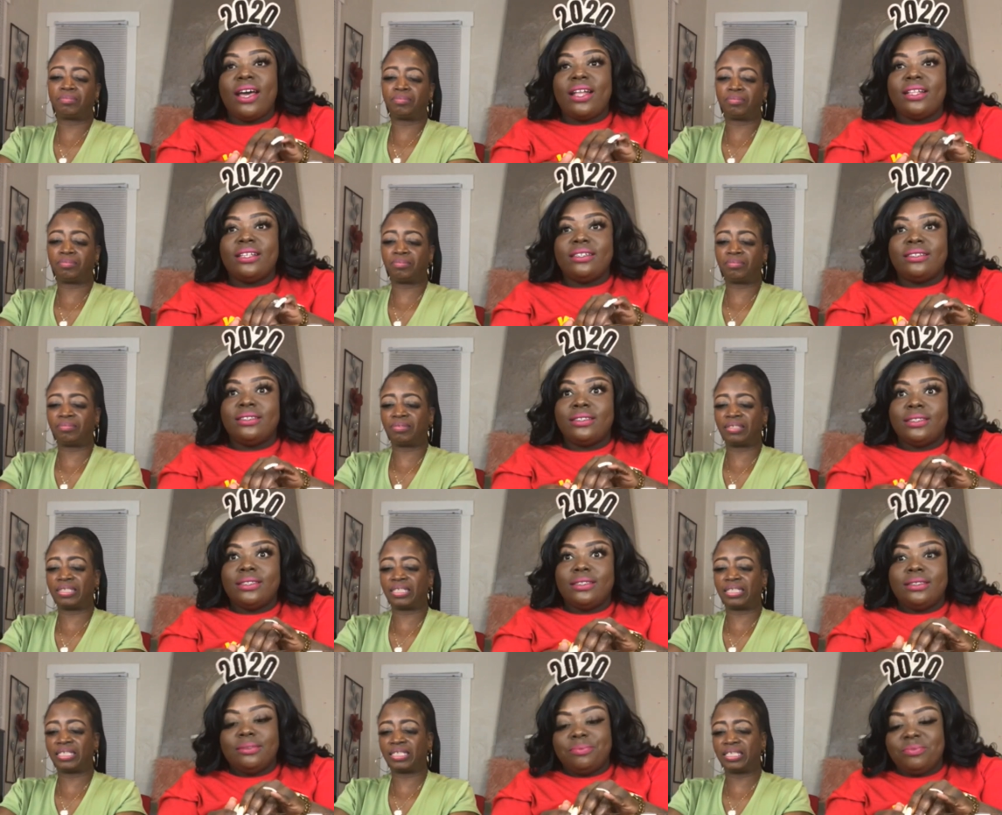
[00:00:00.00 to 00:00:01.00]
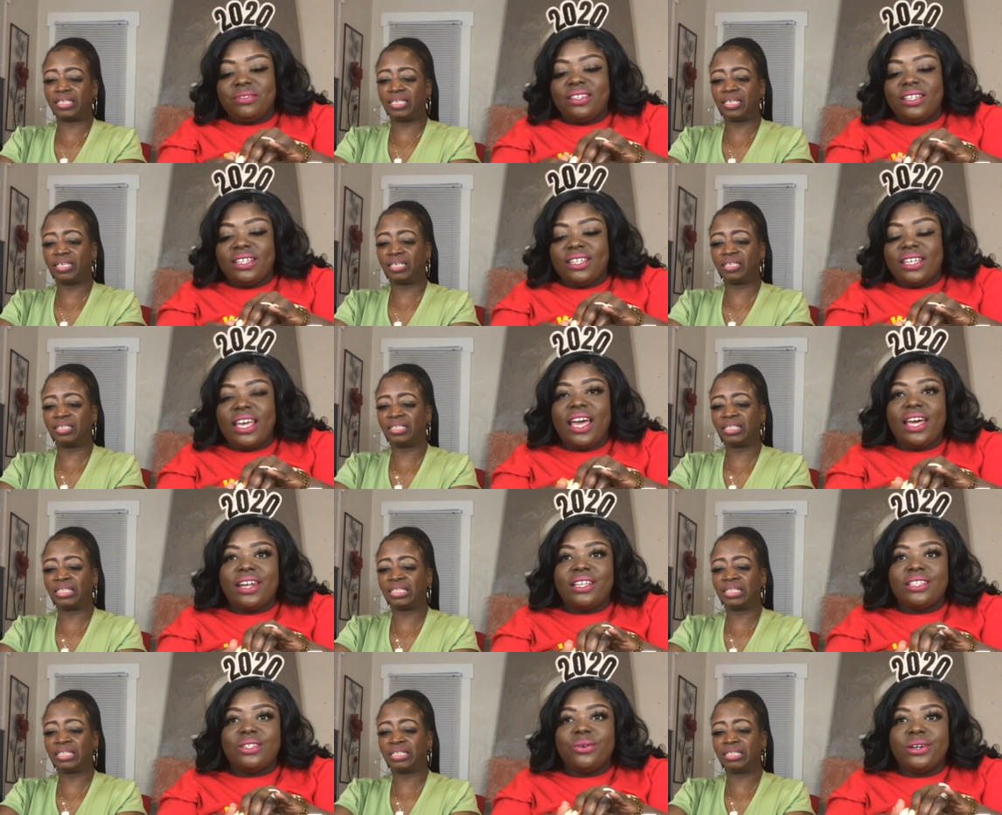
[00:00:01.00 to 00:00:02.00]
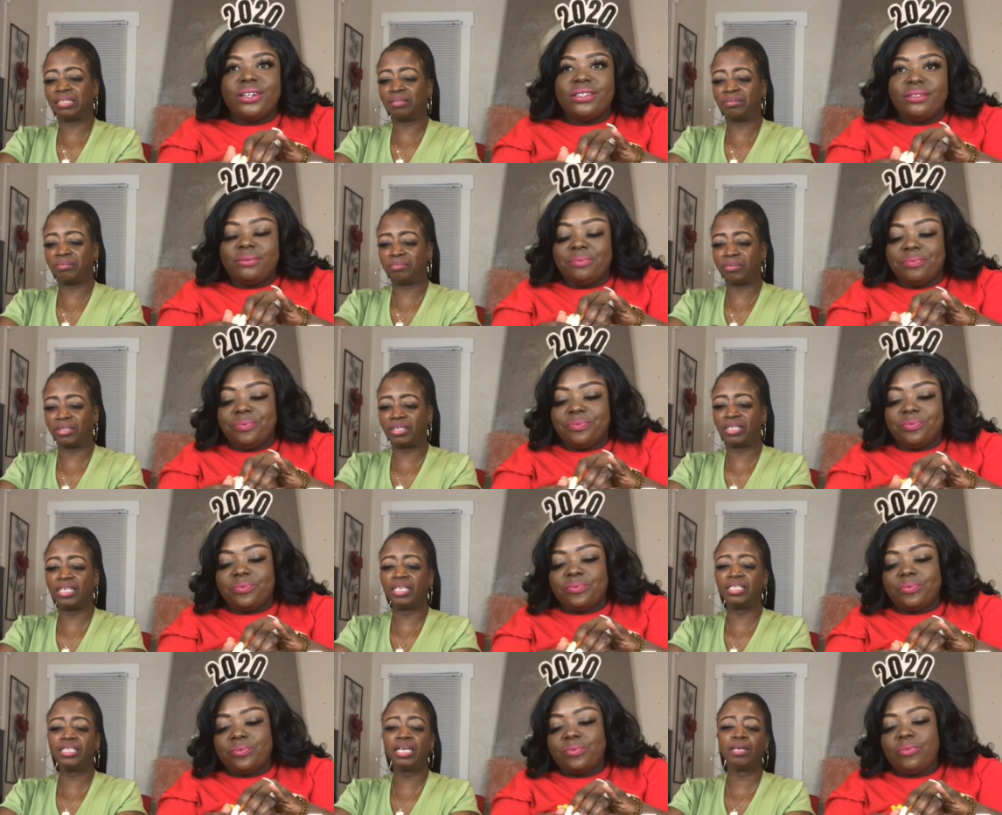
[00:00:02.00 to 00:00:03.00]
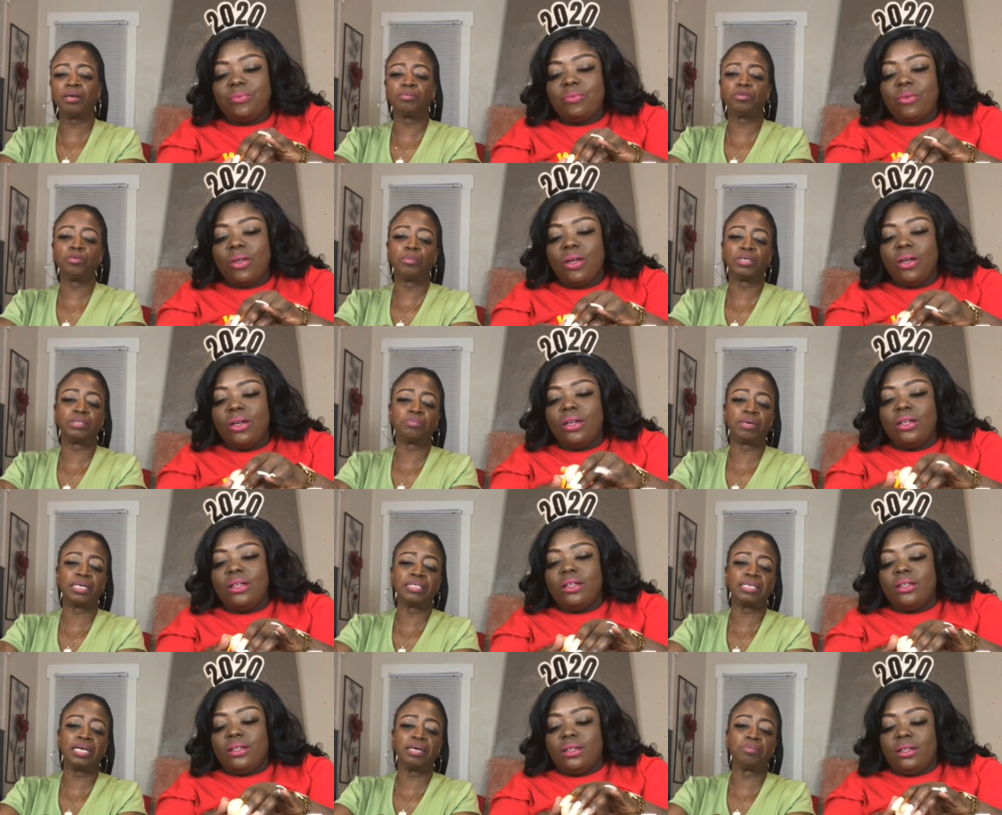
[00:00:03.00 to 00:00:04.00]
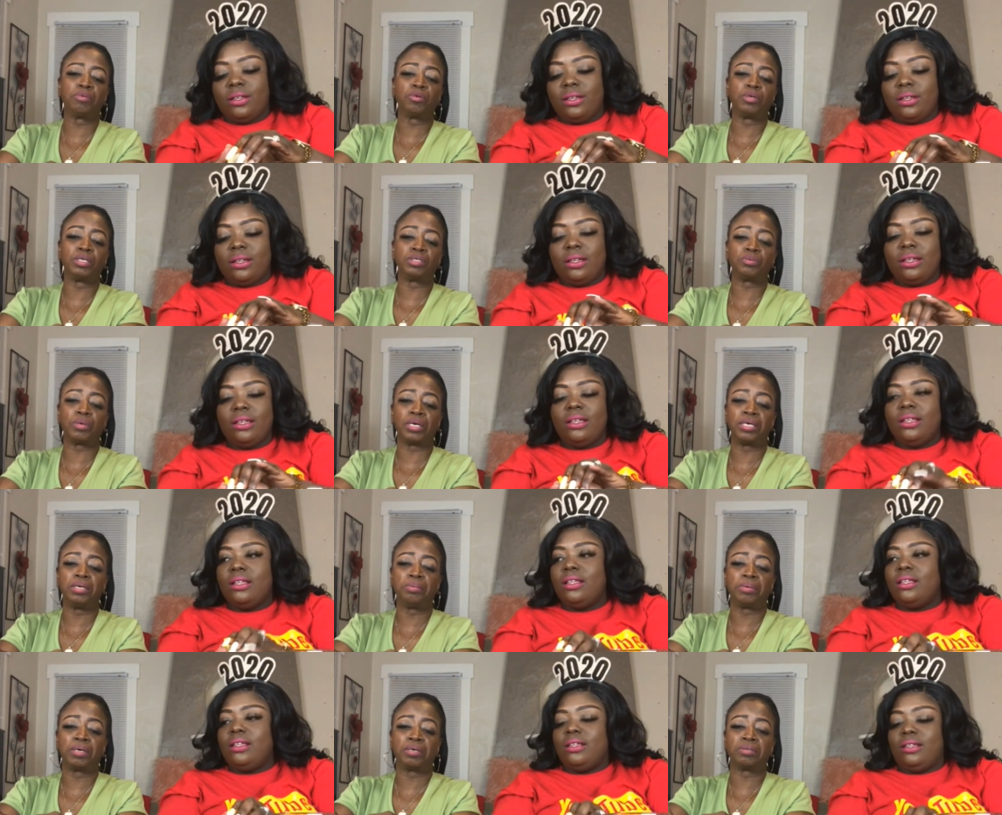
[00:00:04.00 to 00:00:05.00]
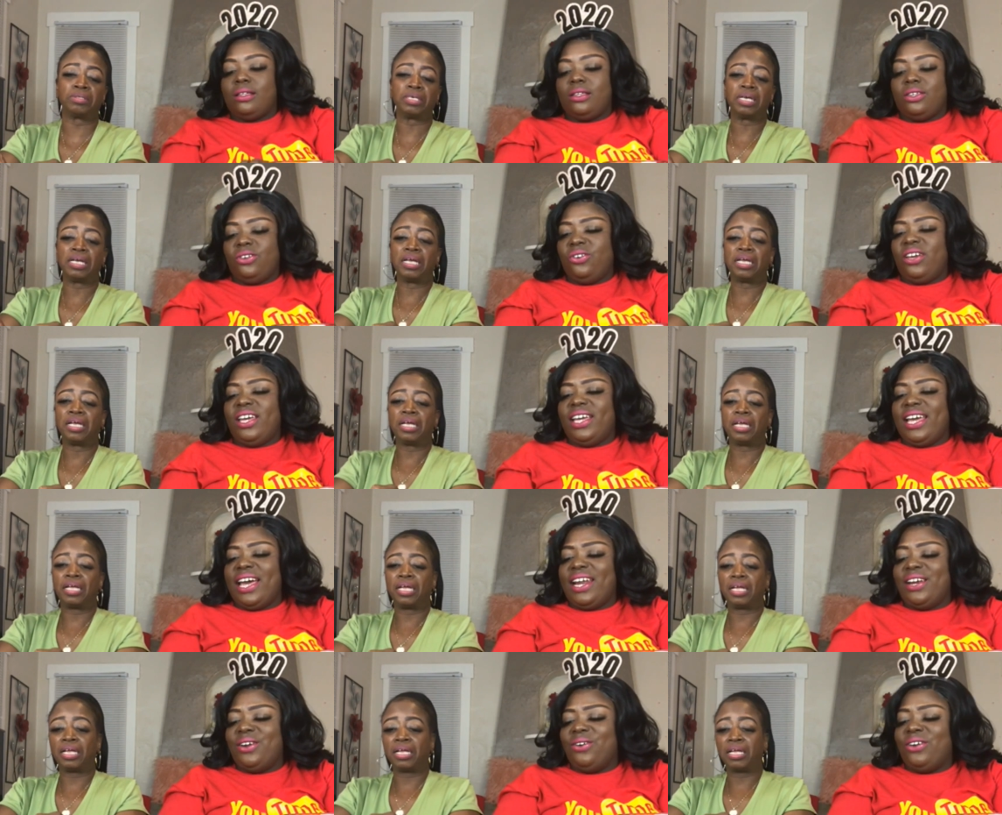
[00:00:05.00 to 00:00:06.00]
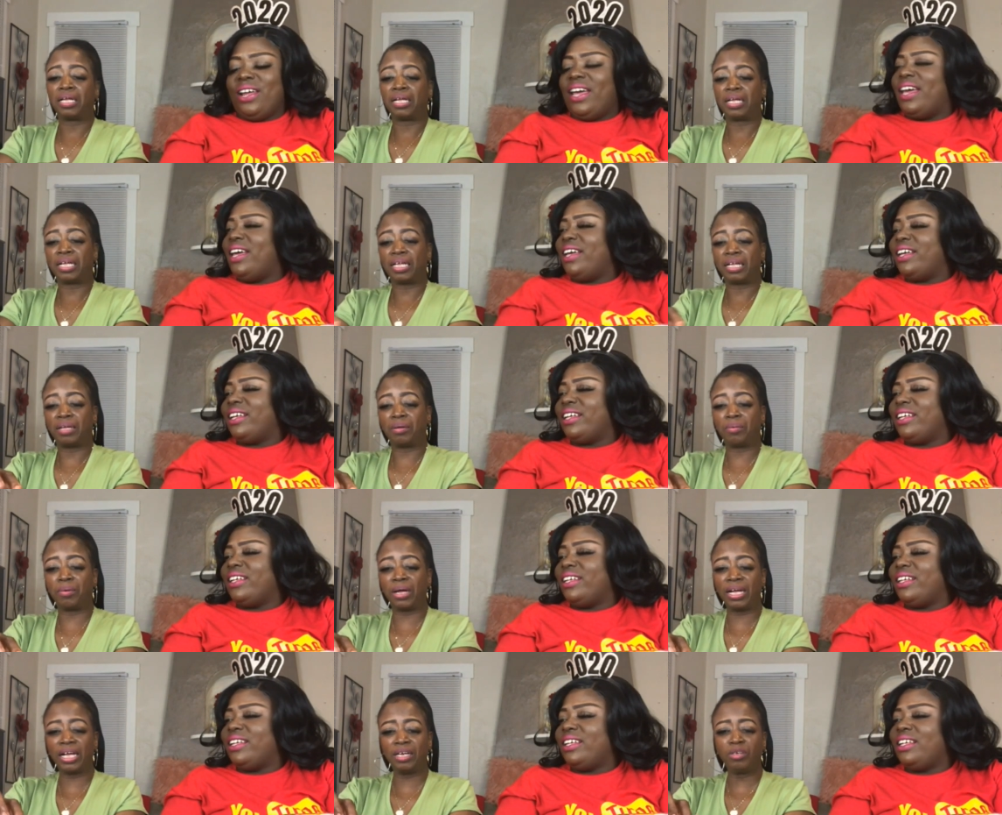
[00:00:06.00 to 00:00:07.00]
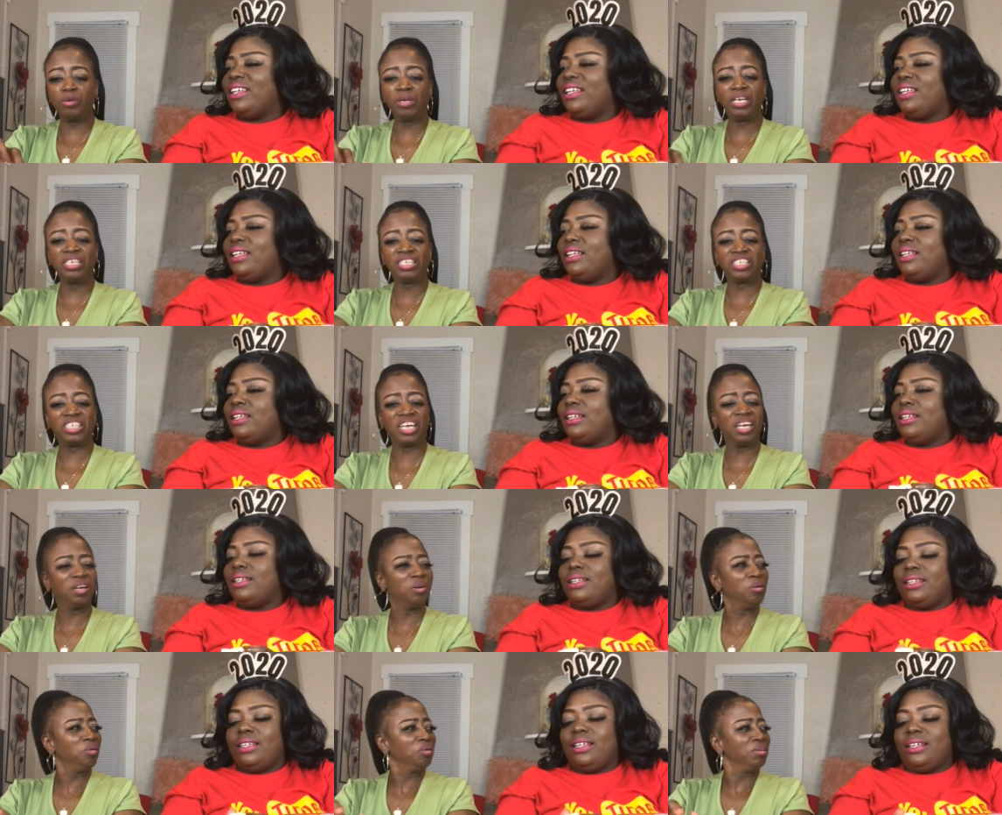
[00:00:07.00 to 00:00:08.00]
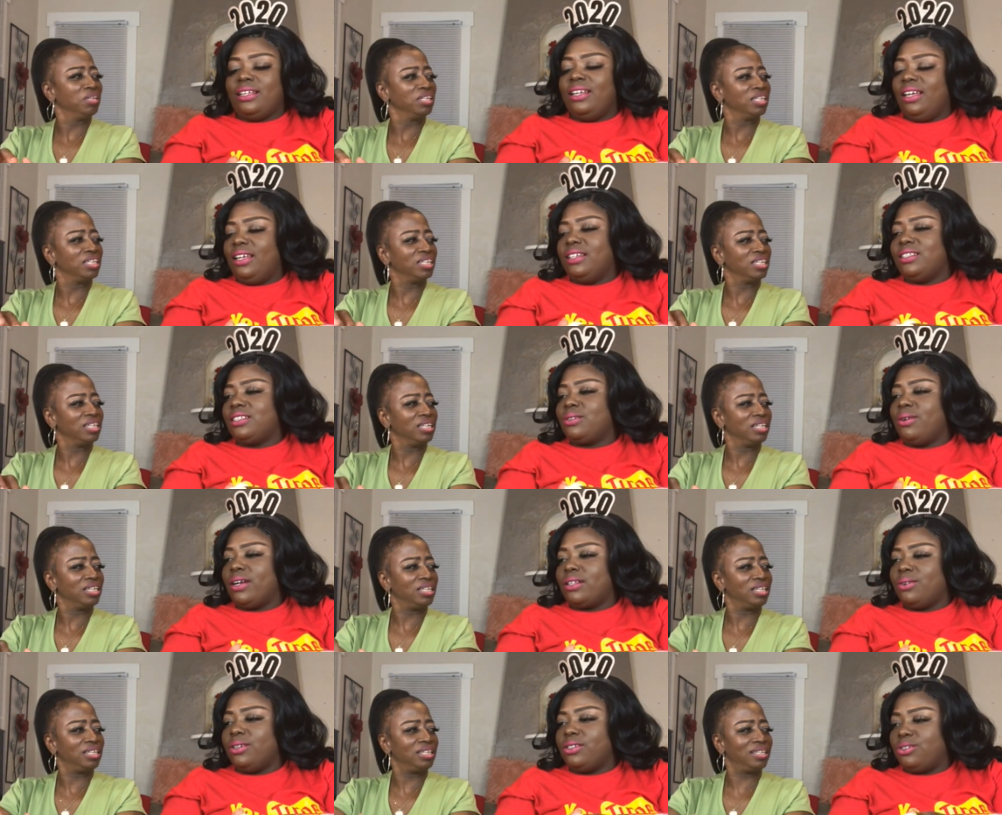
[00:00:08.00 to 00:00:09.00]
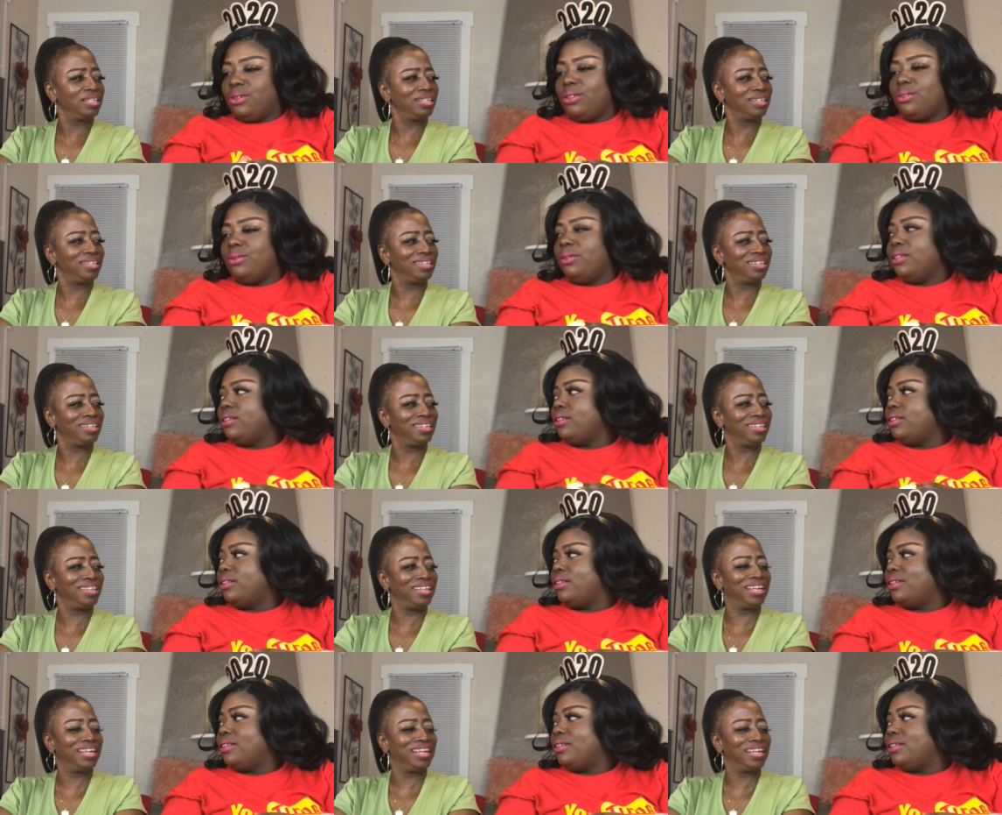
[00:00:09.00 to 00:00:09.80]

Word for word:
Speaker 1: had to yeah. kind of sort of. See, this taking up too much of my time doing this right here.
Speaker 2: You ain't got to do that. Well, I got to do the shit. That shirt, shirt through it.